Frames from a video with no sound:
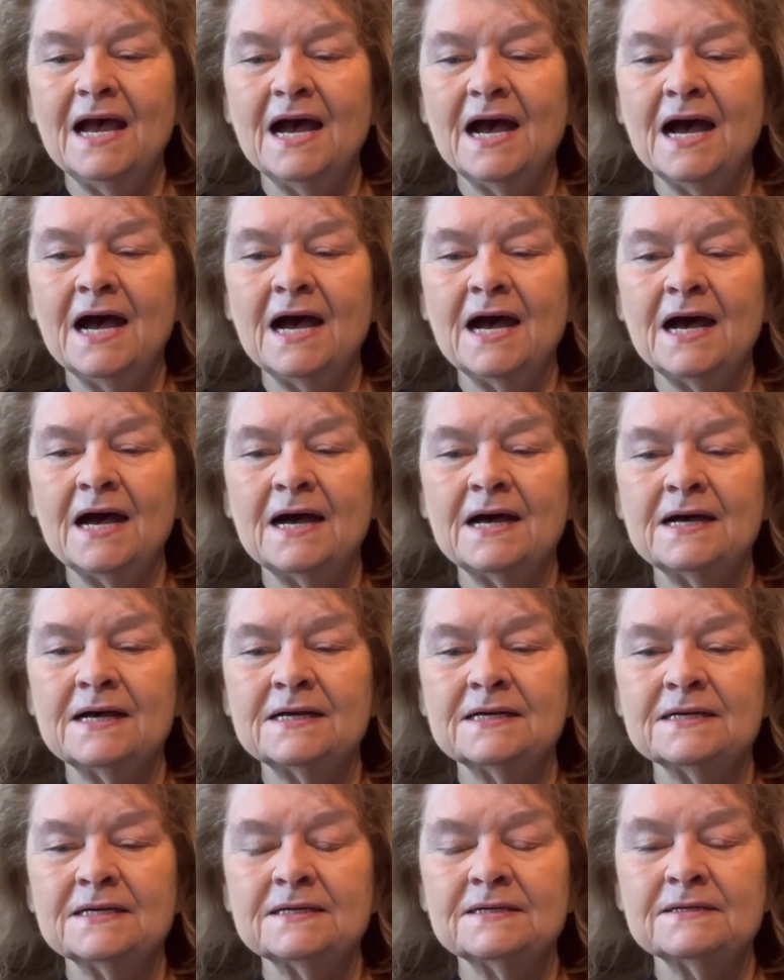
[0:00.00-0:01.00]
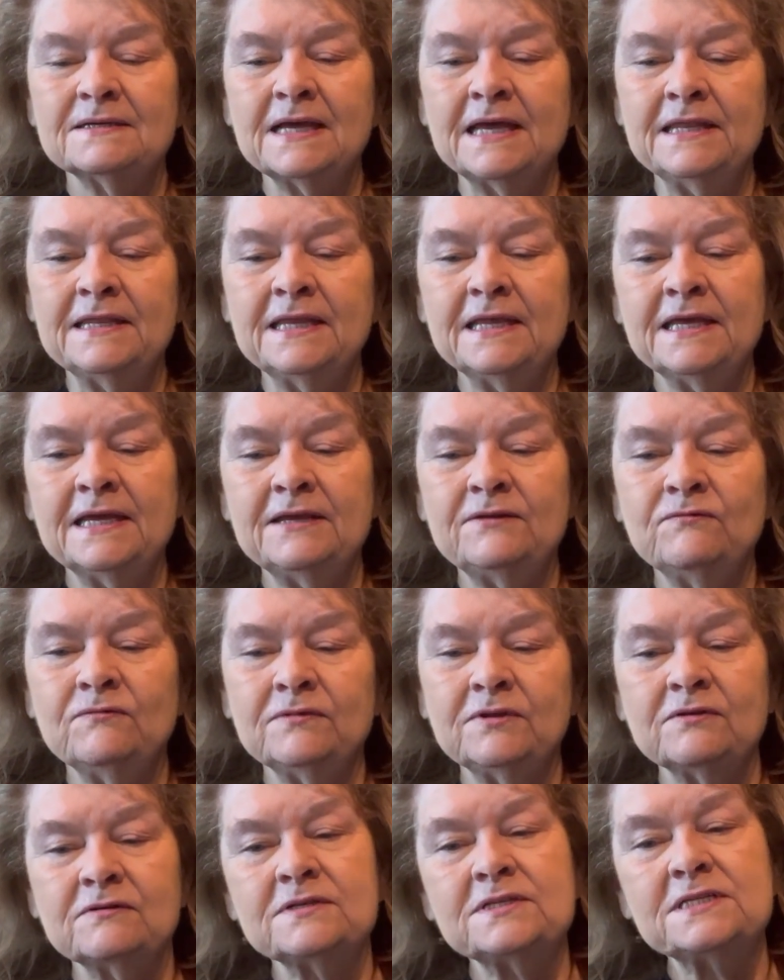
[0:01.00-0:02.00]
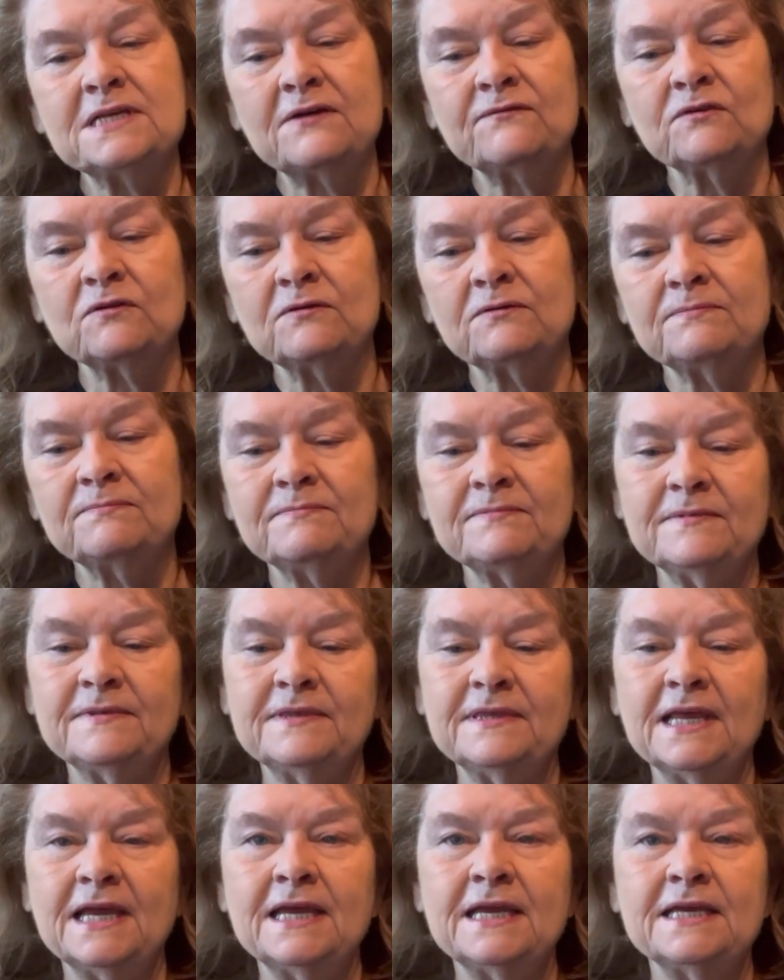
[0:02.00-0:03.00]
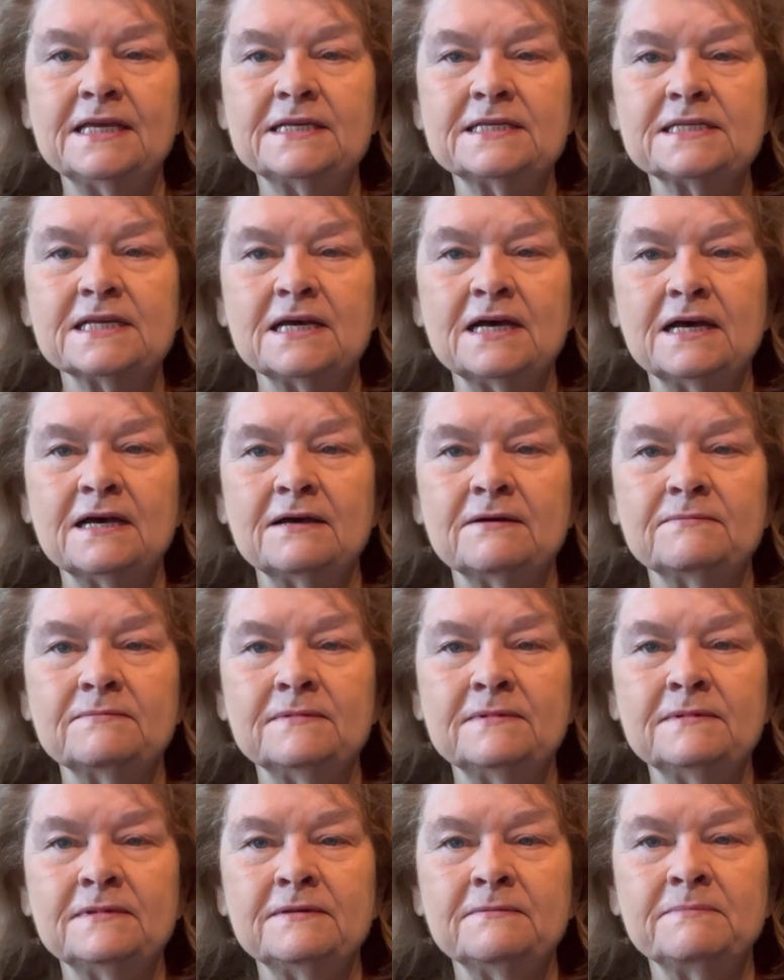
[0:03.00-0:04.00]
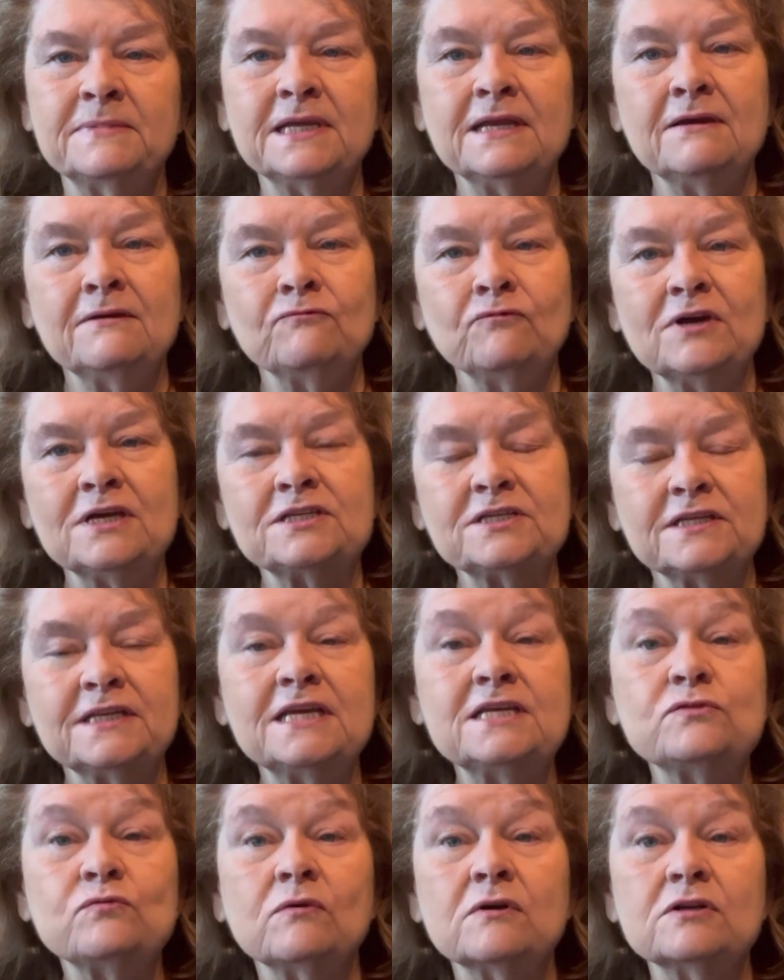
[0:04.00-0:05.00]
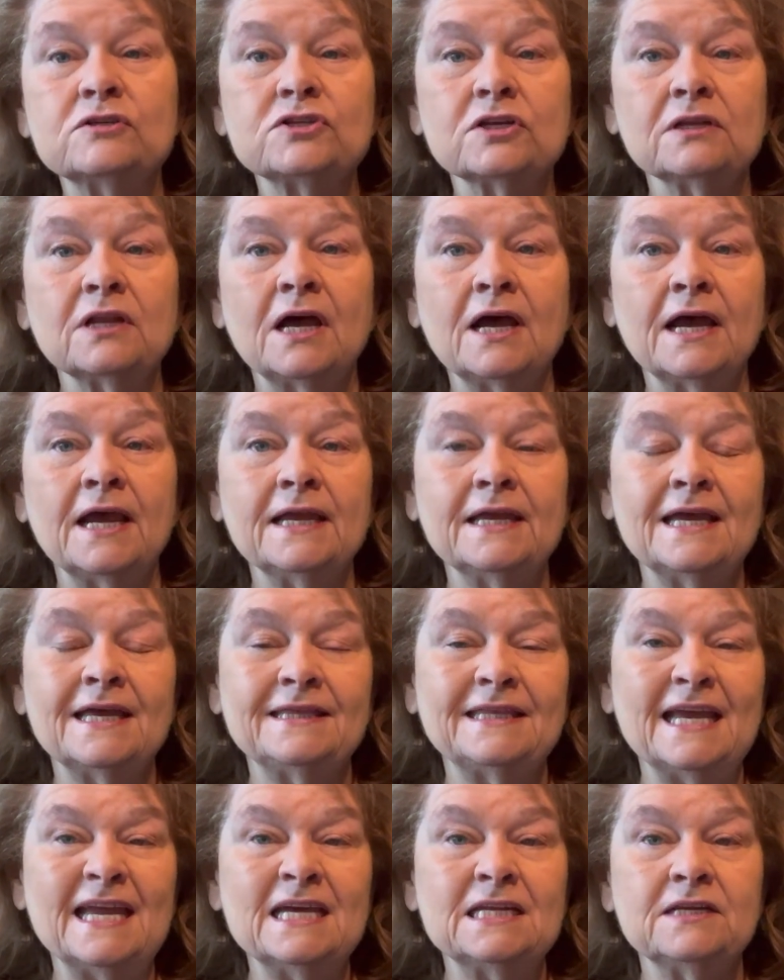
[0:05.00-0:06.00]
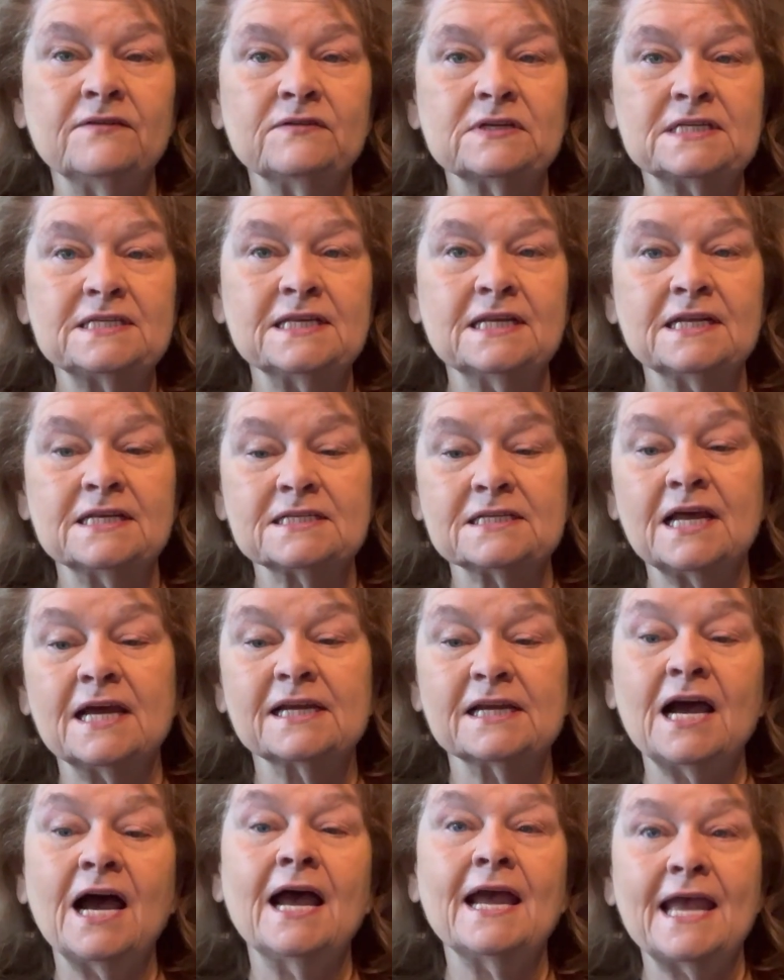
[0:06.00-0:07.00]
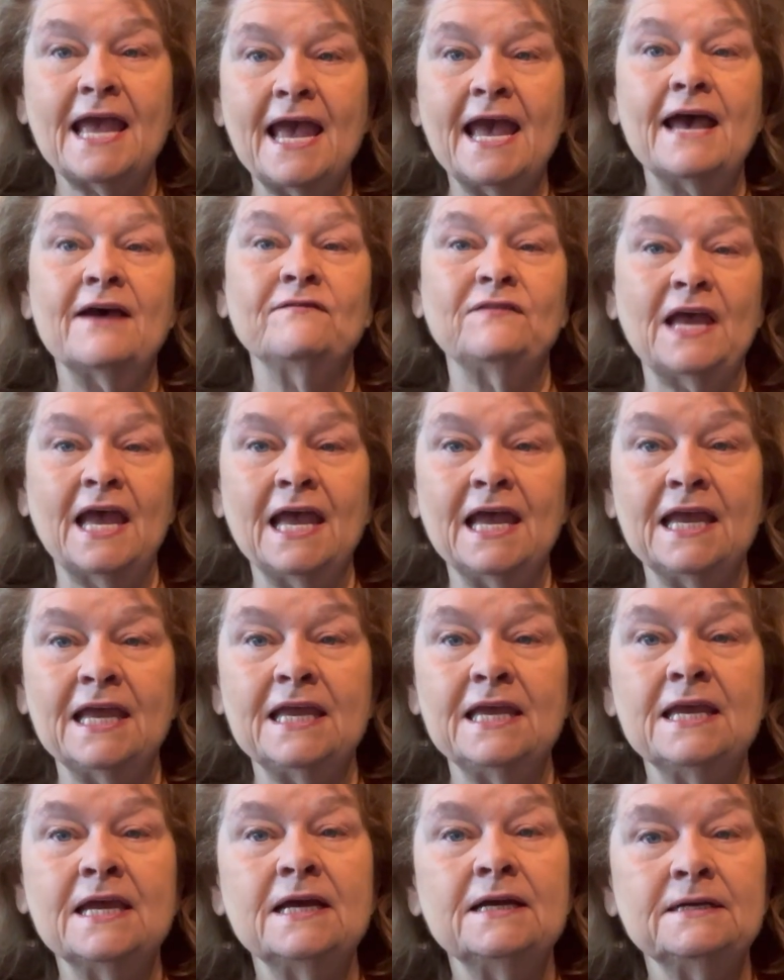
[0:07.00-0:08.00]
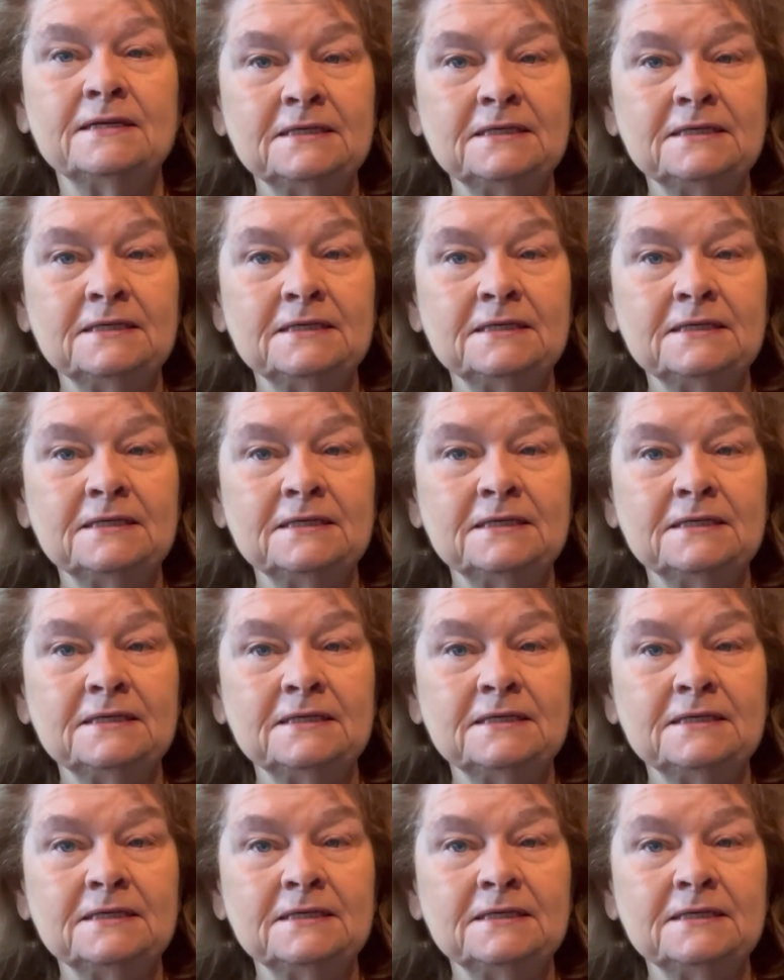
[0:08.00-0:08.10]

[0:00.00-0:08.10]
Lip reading: And then there's several things. The rest of these words are like at the end of a sentence, like I have a.